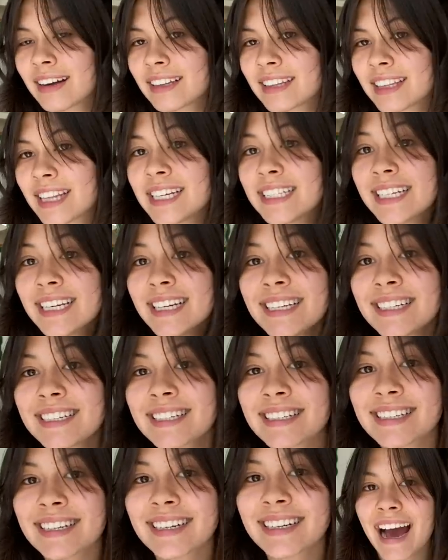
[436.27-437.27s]
This
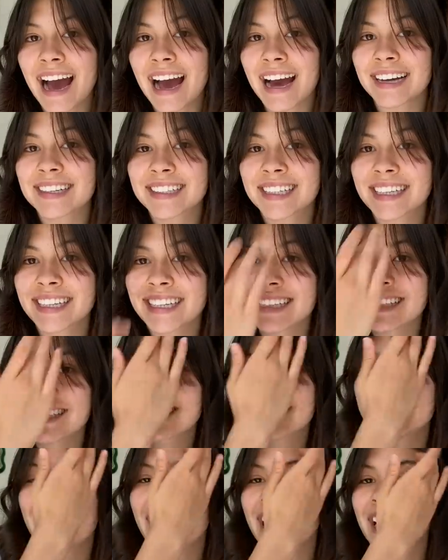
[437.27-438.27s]
is actually
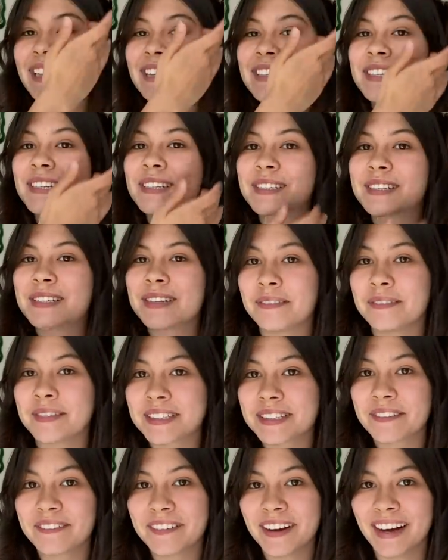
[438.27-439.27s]
insane. This is so
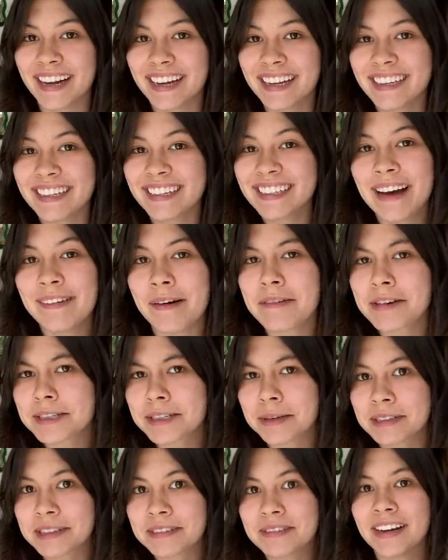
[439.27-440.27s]
much fun. I'm having
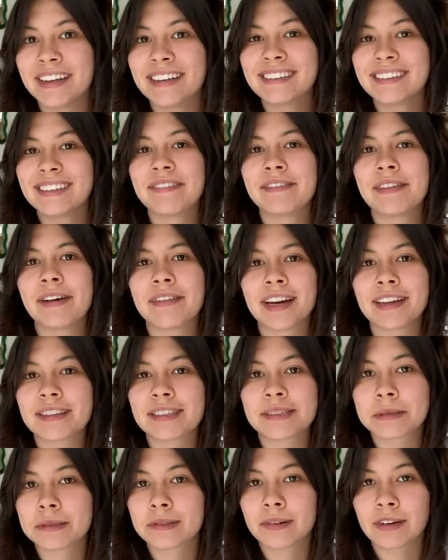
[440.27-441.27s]
so much fun. I've never had
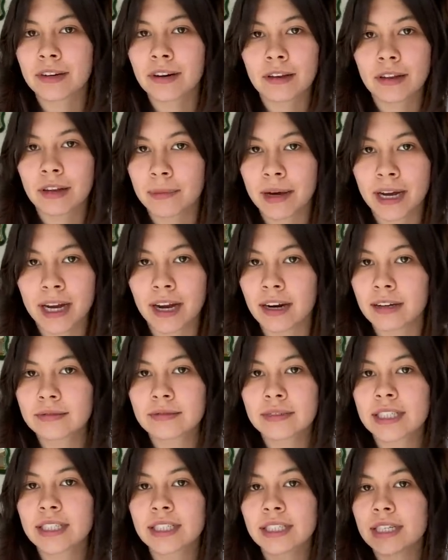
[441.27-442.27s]
this much fun curling my hair.
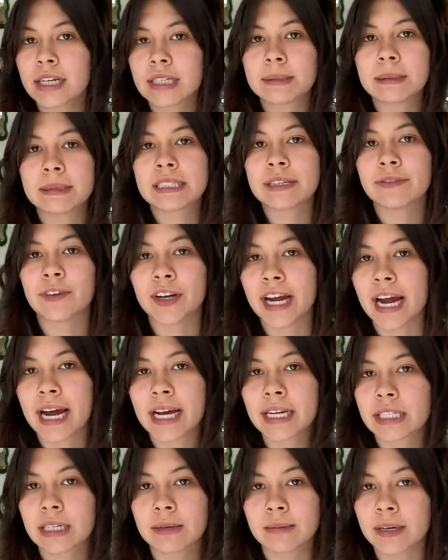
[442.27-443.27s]
This is the expensive one. It
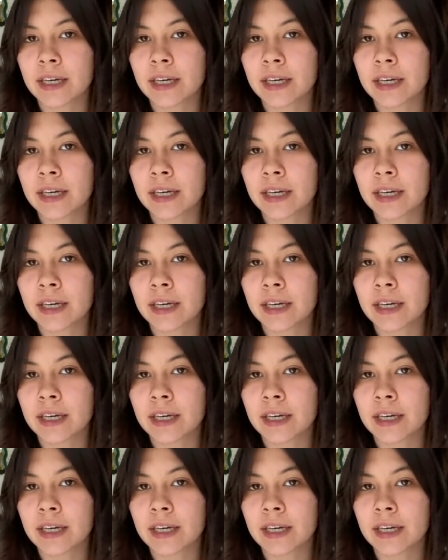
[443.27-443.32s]
has to